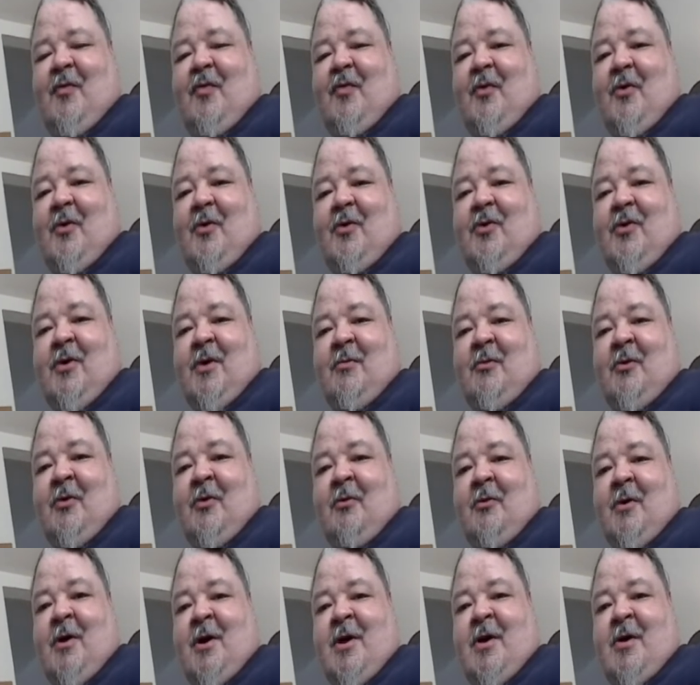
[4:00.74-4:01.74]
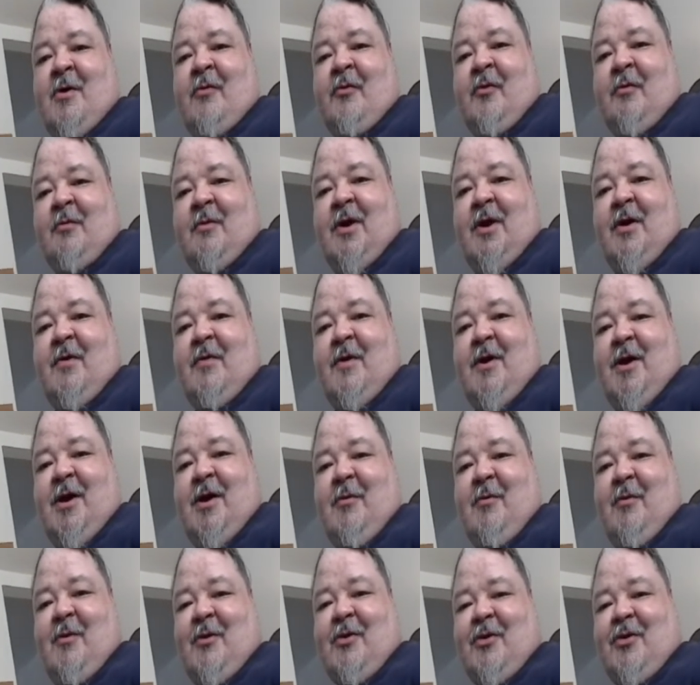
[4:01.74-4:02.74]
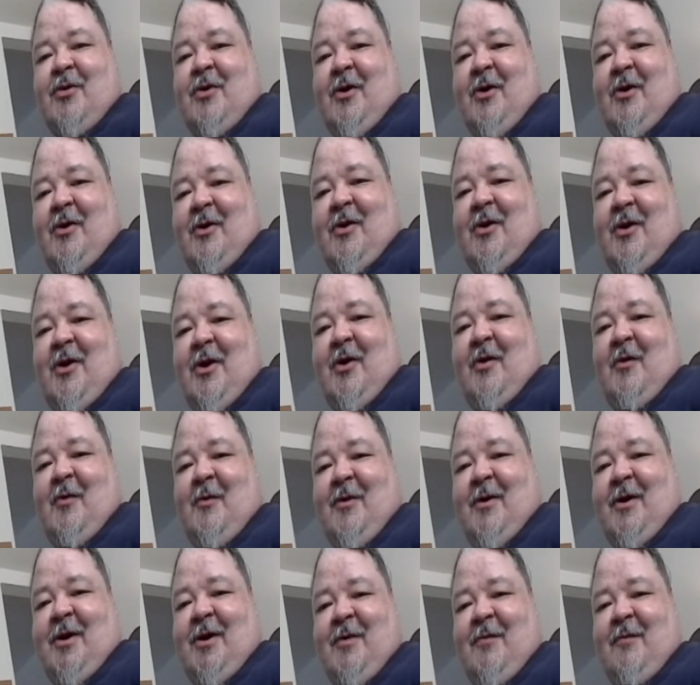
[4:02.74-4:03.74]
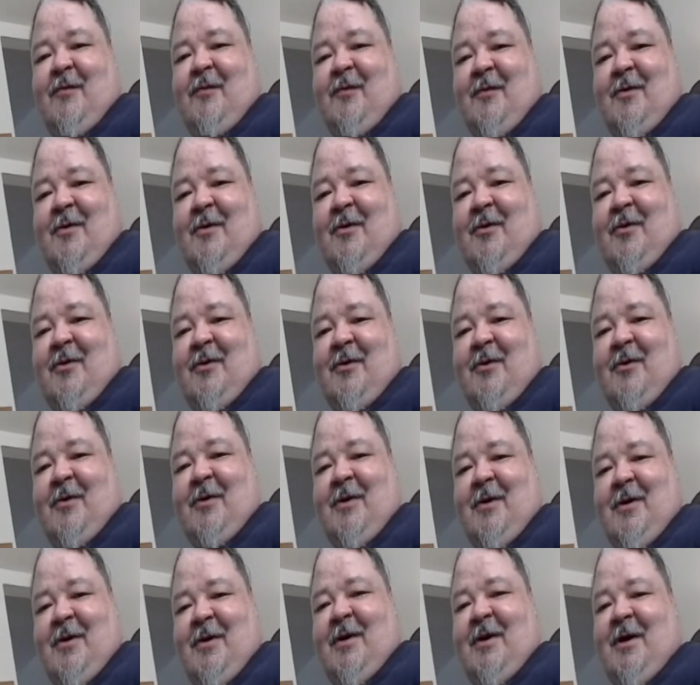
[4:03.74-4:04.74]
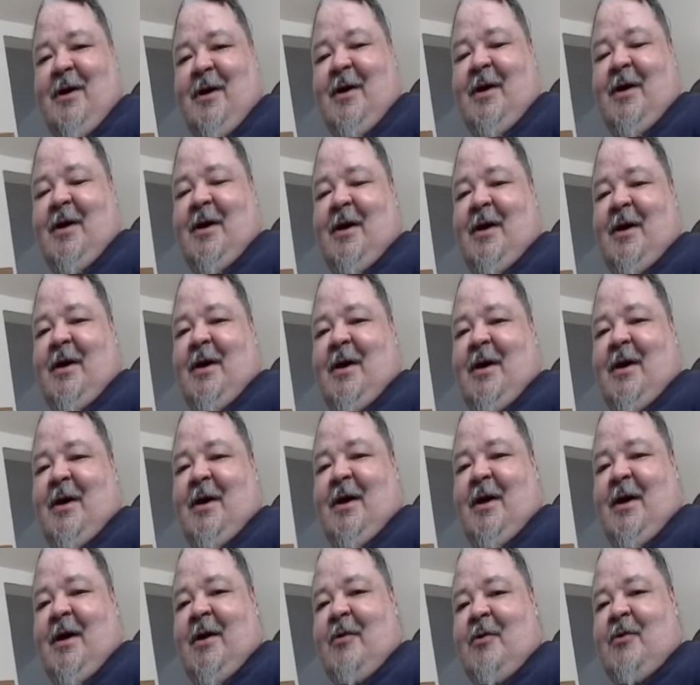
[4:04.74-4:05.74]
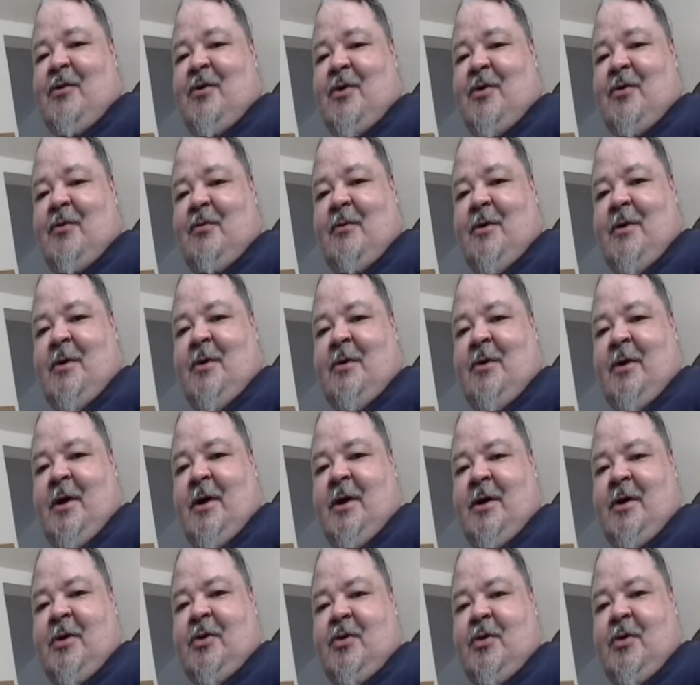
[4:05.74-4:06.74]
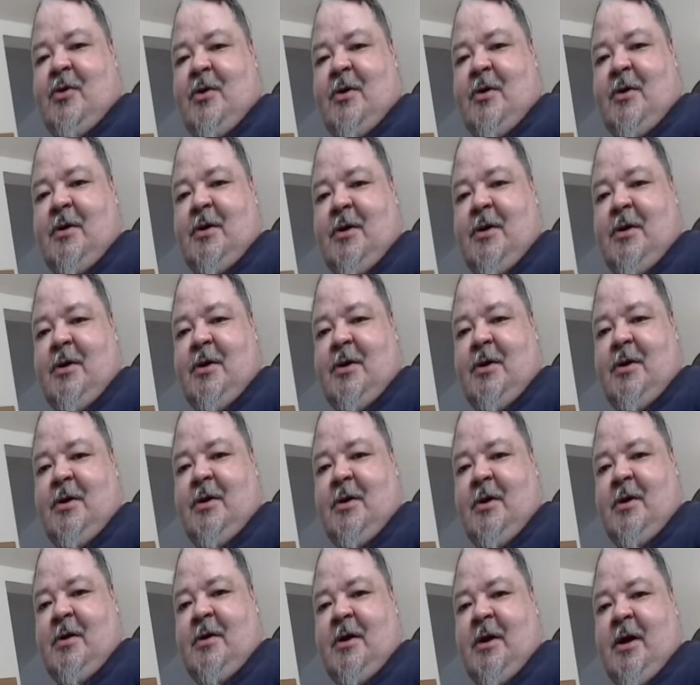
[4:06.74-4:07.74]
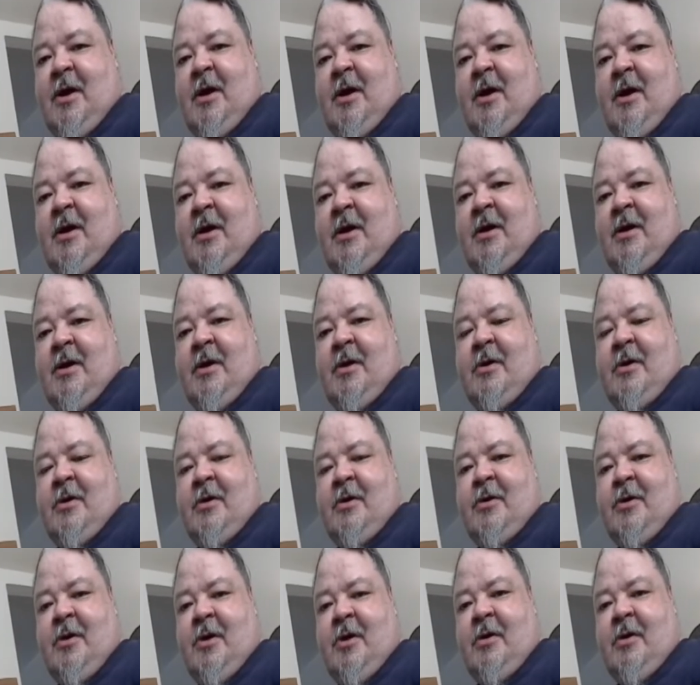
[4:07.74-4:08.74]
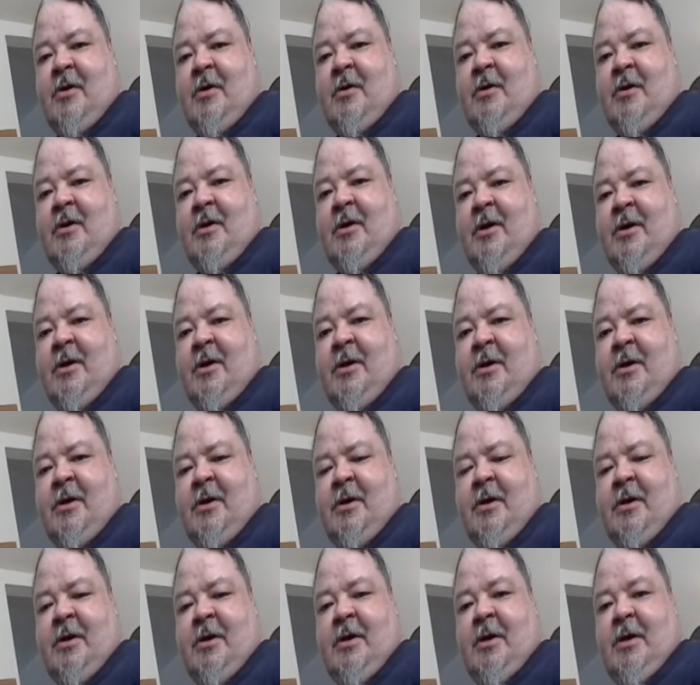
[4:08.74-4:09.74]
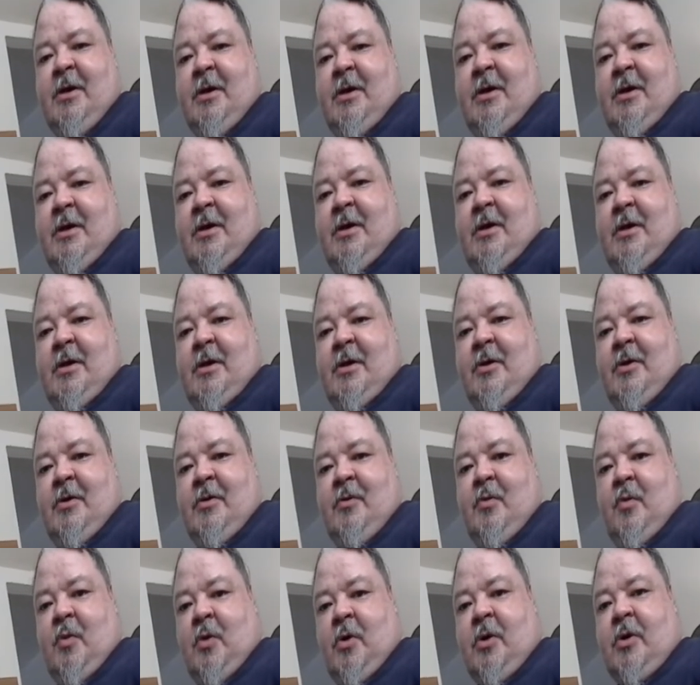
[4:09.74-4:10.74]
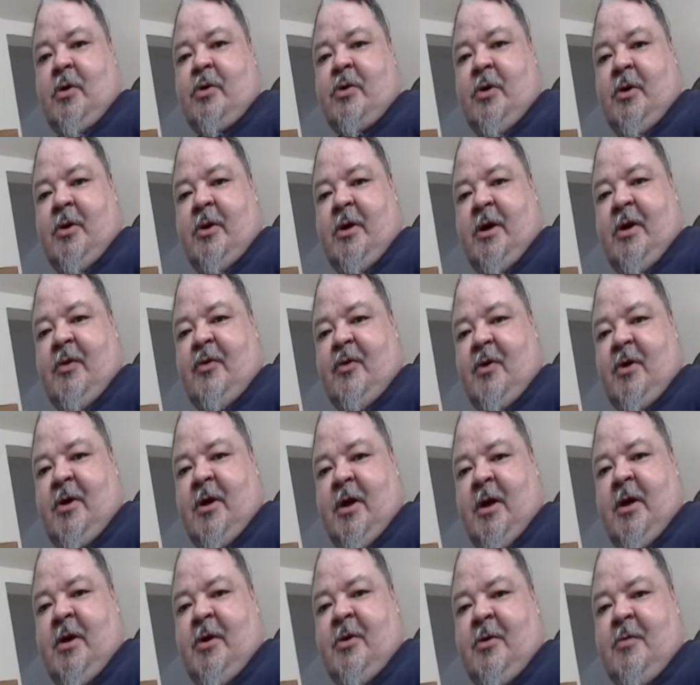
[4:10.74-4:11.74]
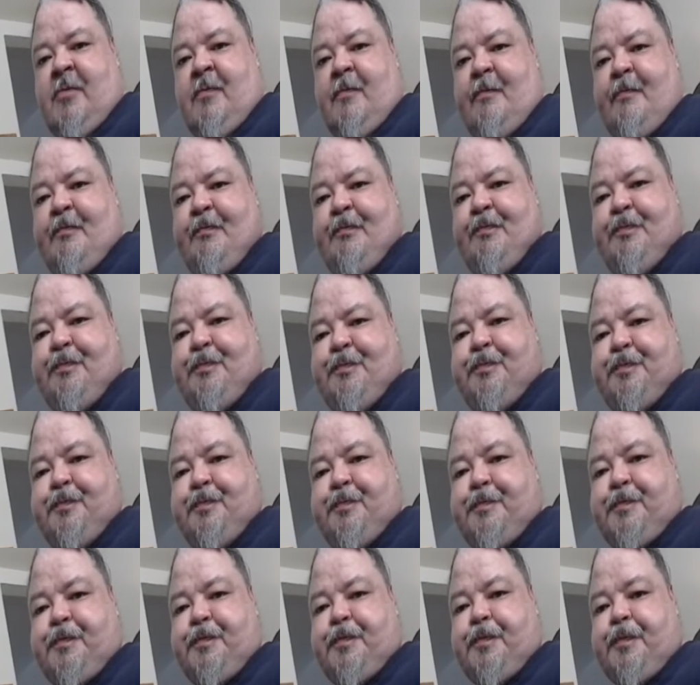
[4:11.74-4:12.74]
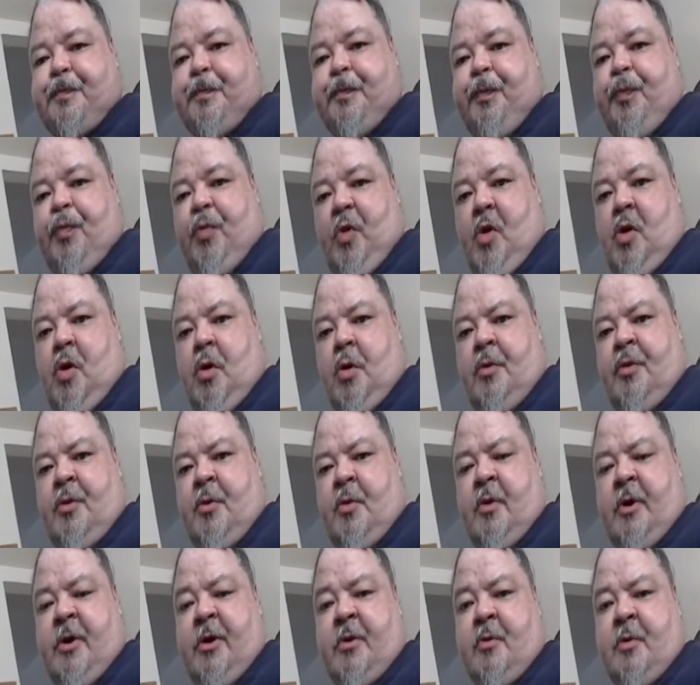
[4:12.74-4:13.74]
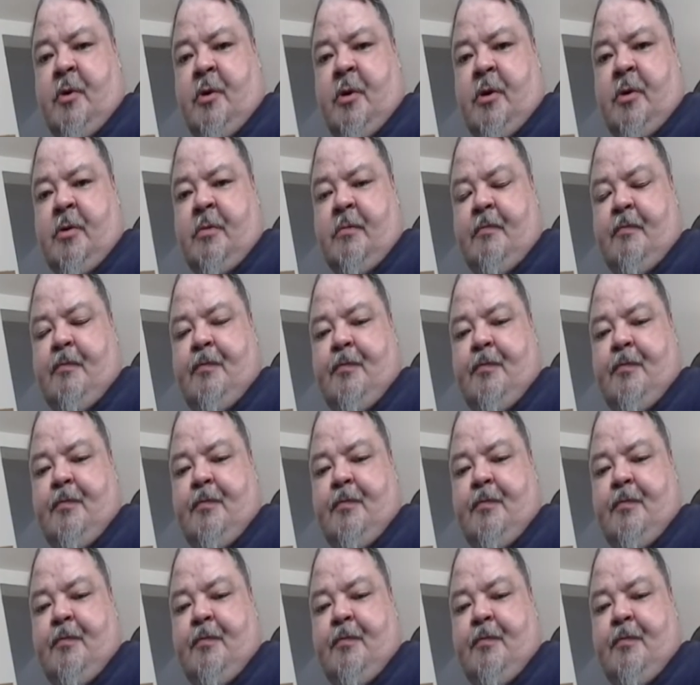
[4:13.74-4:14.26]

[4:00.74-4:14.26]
forcing him to run over me if he was going to go any further. And it was this real nice young guy and a young lady who worked at the canyon on the way to work.